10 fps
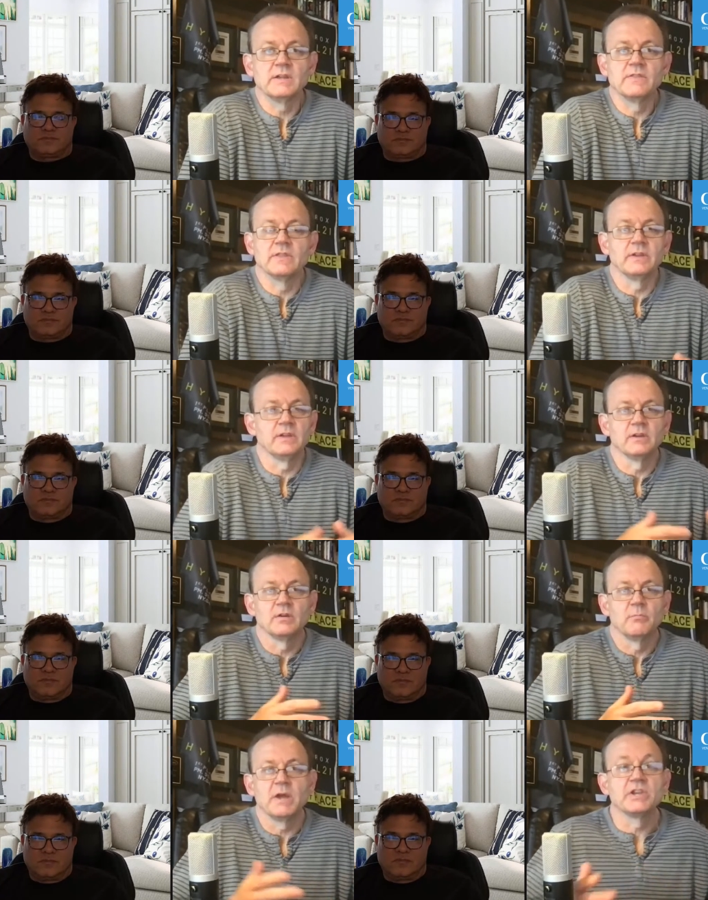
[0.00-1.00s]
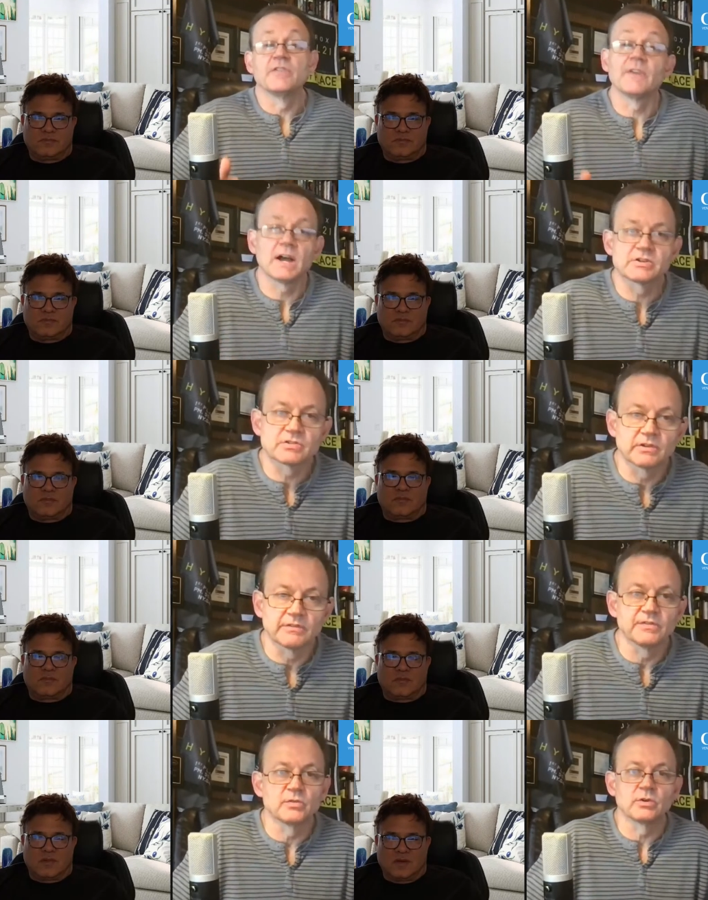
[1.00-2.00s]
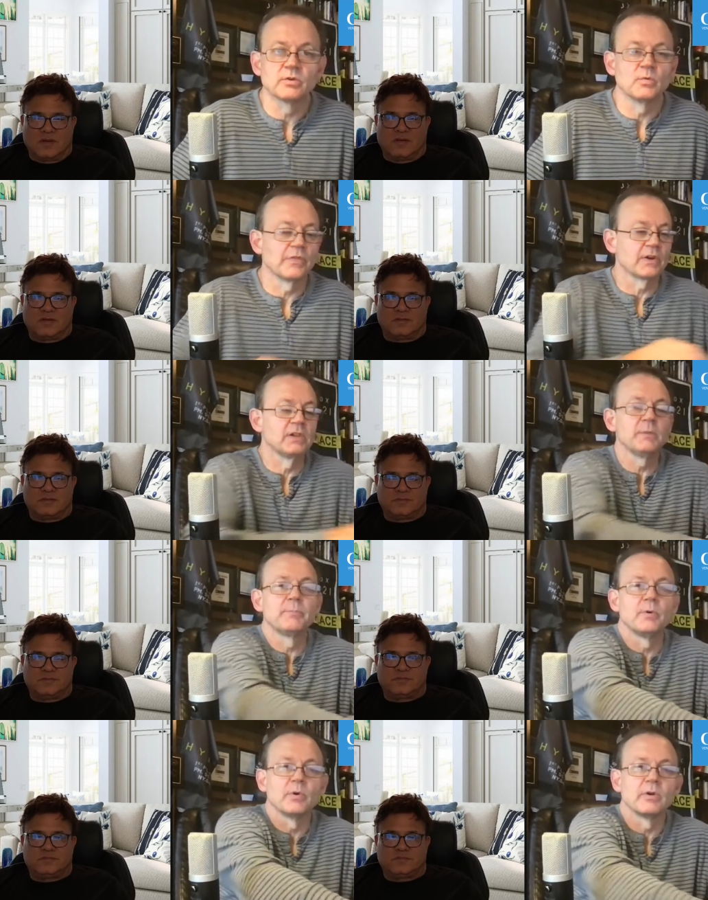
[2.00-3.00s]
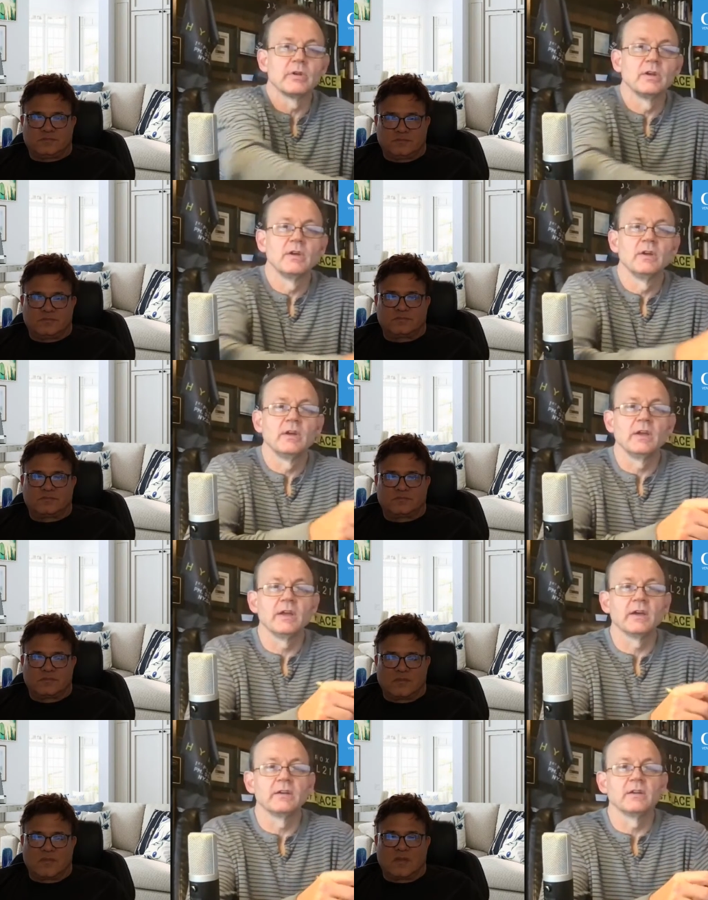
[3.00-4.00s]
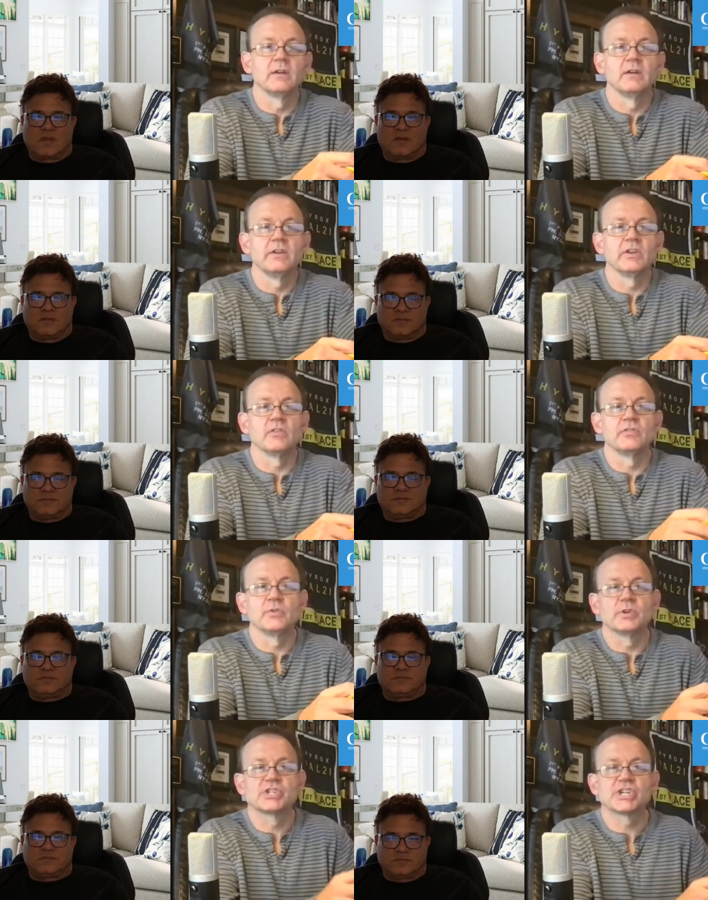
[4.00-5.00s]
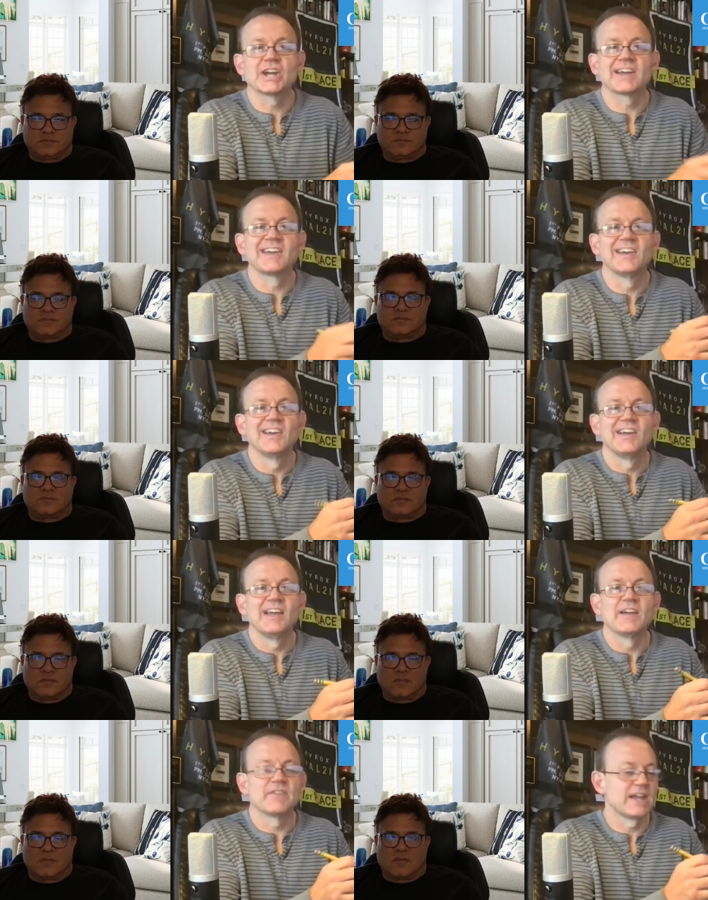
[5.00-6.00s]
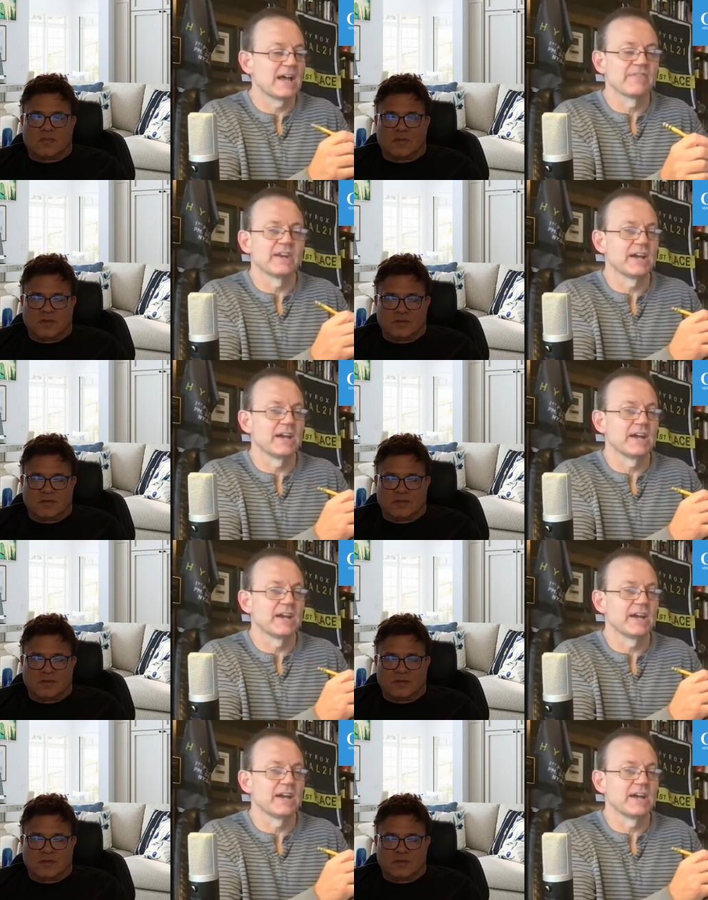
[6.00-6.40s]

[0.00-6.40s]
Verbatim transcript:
Speaker 1: in the manufacturing floor with a clipboard and, you know, do a check every half an